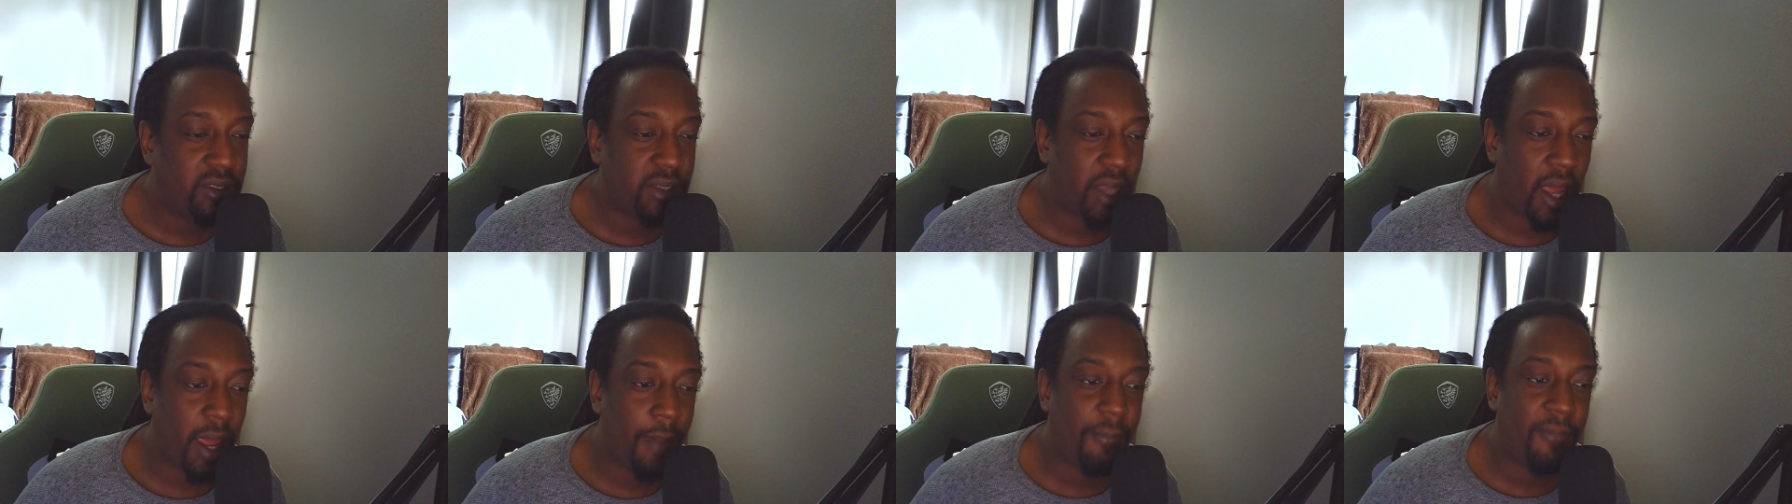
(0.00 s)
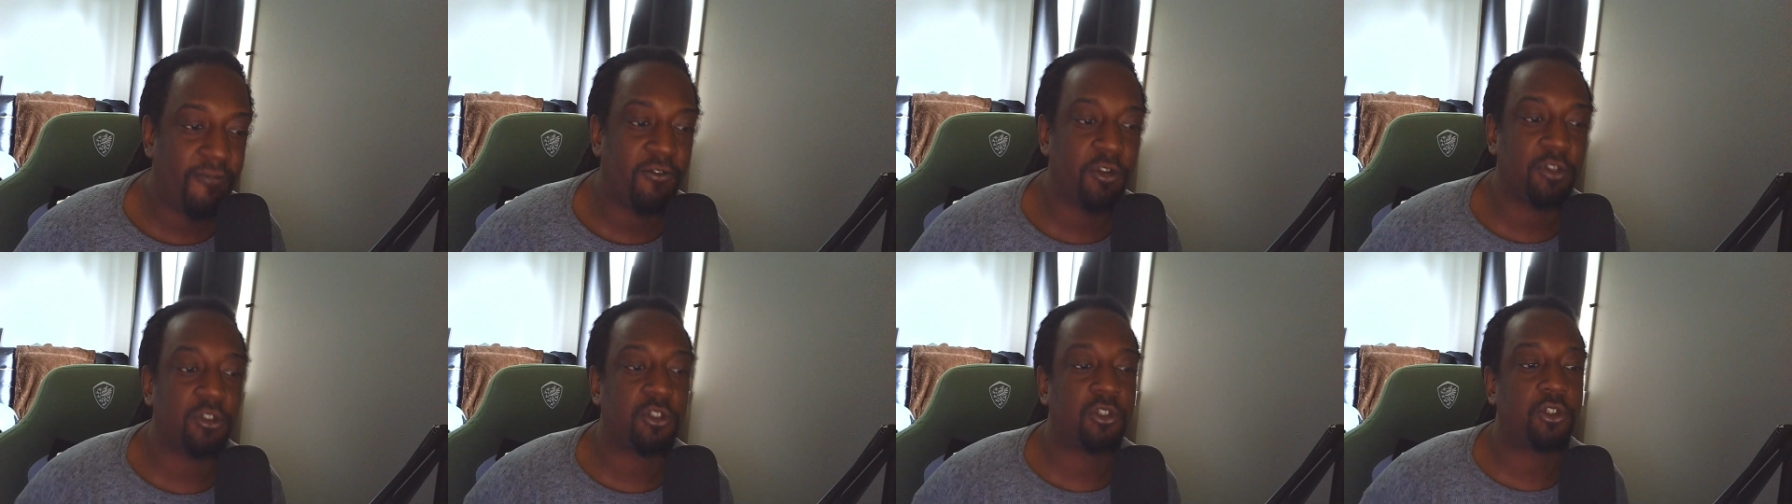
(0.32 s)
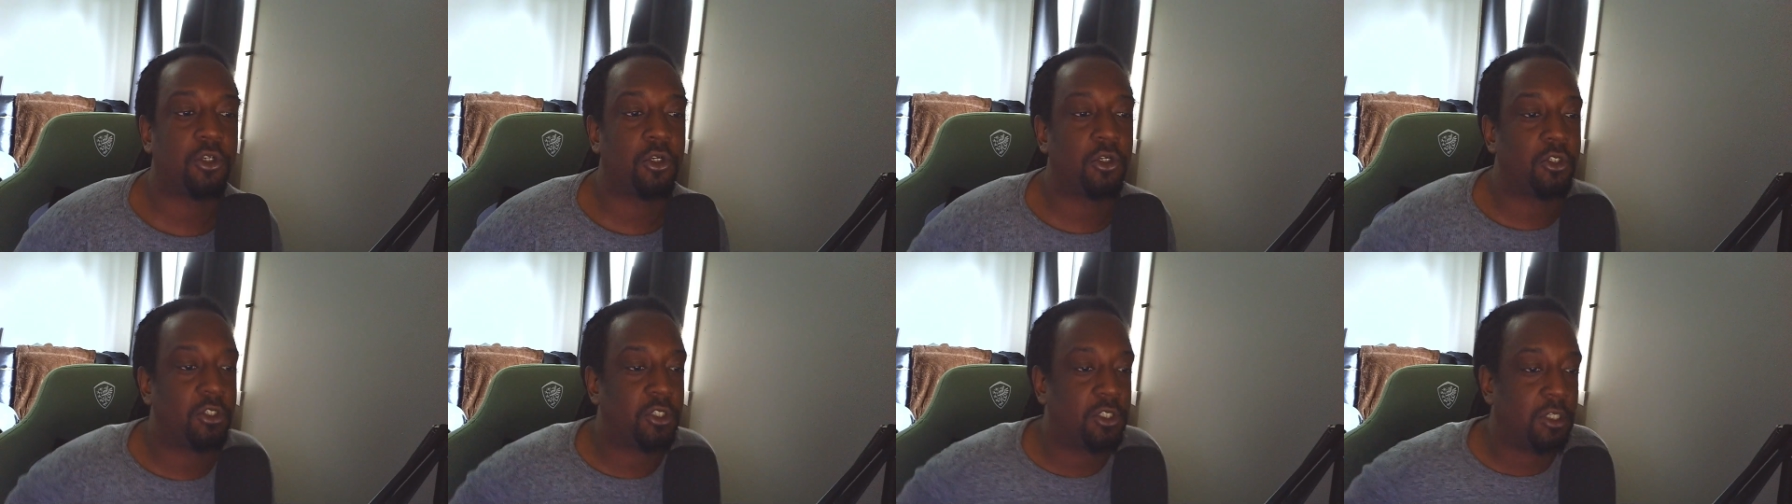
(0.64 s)
type of
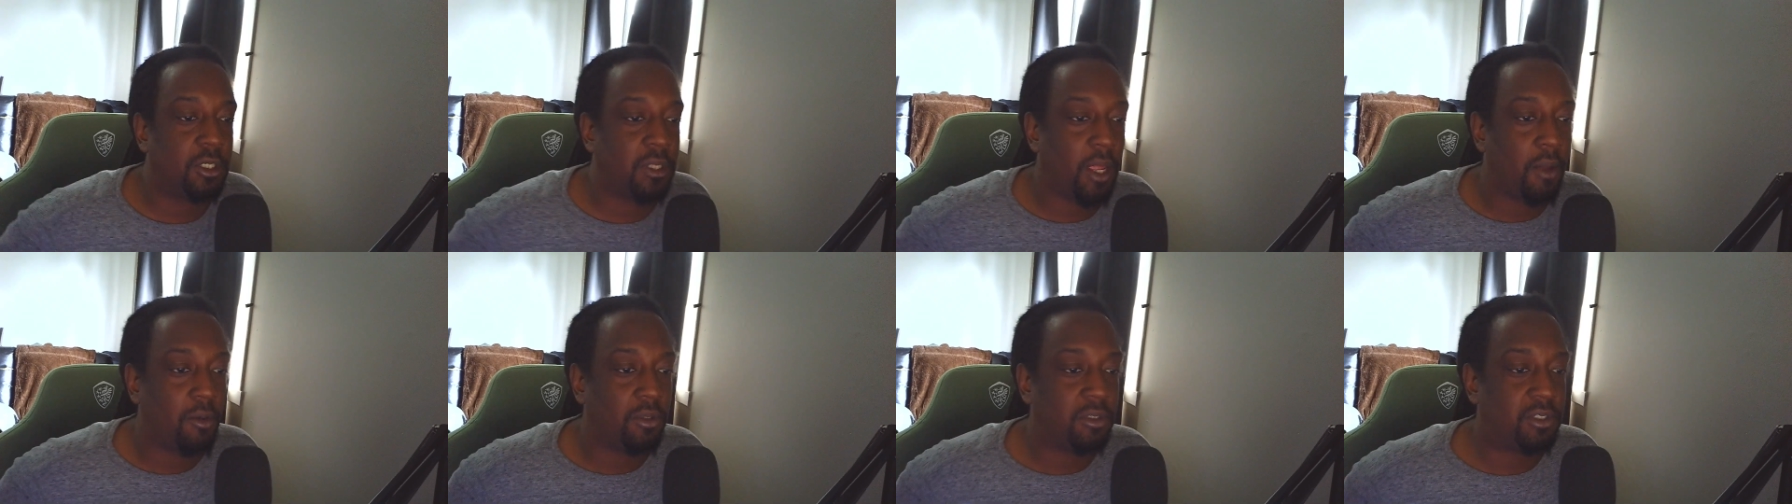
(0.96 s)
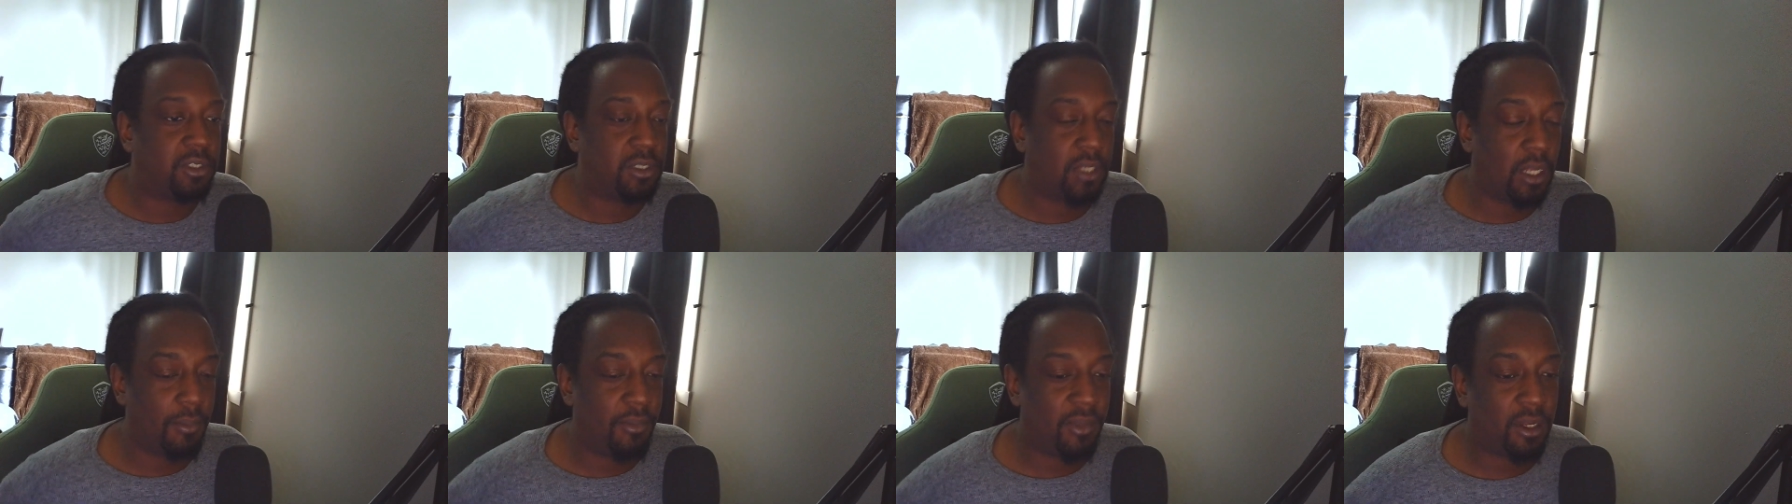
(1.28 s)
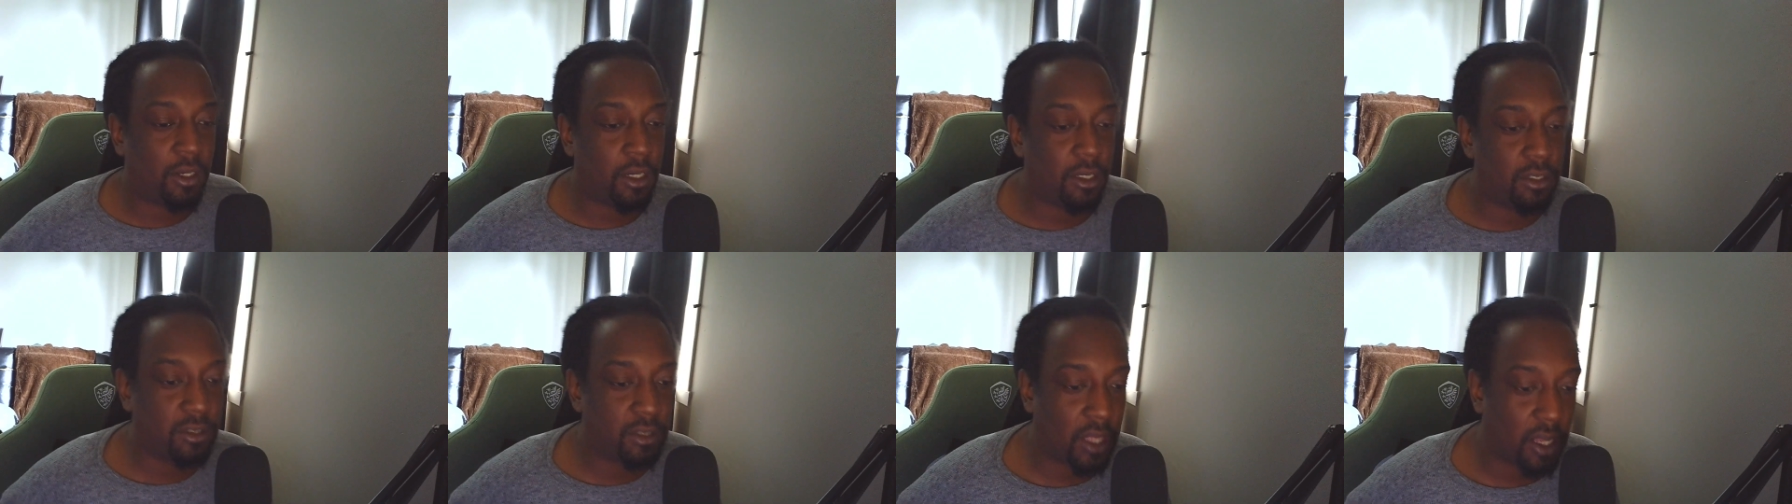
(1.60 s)
assertion, I would say,
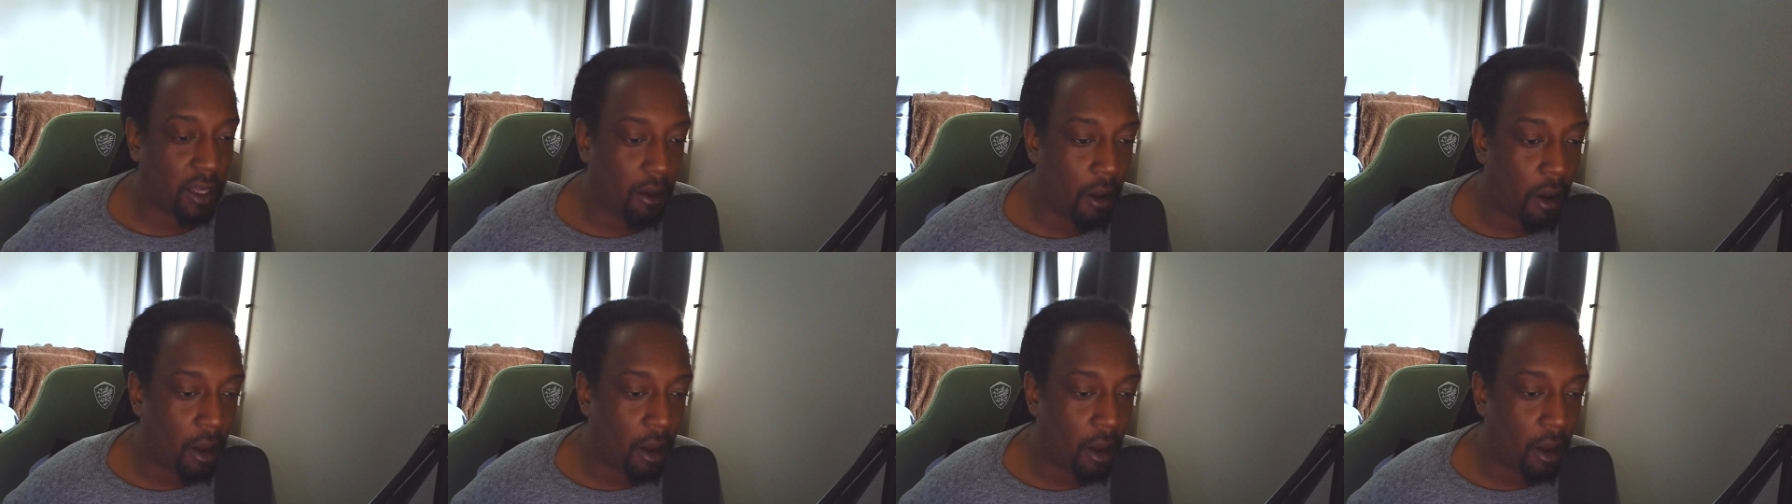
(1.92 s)
because, like,